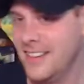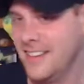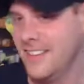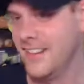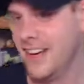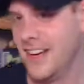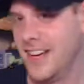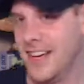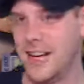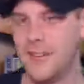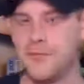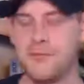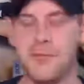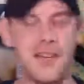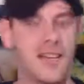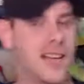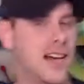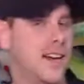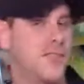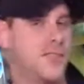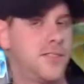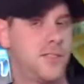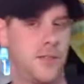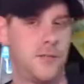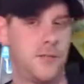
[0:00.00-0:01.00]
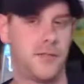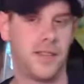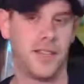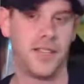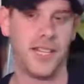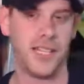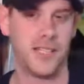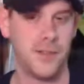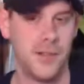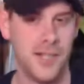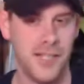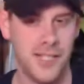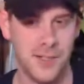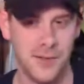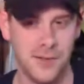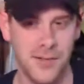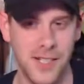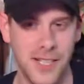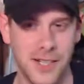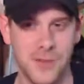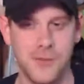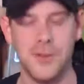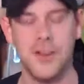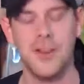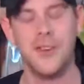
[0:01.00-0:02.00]
and I've been live streaming like twice a
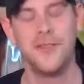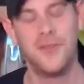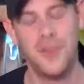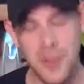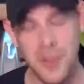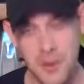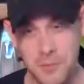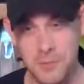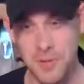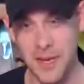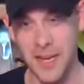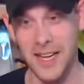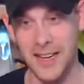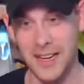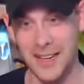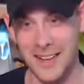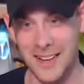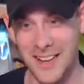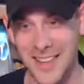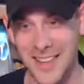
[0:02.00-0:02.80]
week. Where have you been?